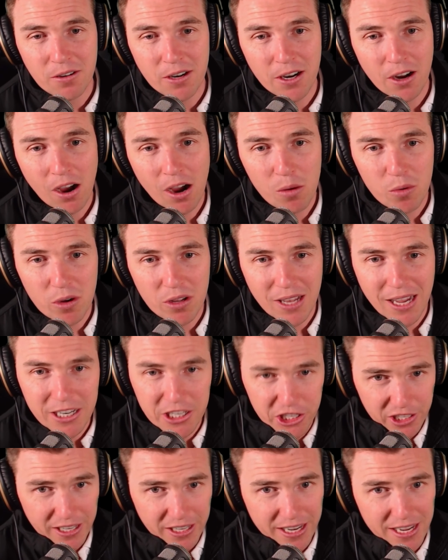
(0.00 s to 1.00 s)
And I will
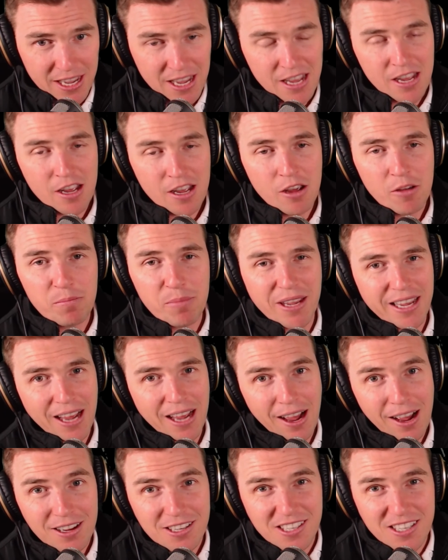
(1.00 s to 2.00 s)
actually be
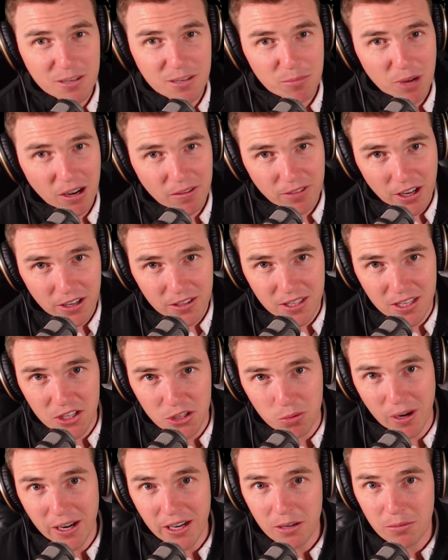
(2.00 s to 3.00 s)
casting my vote
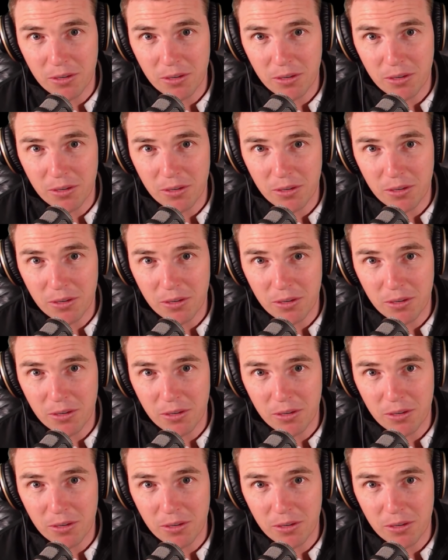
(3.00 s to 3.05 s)
this week.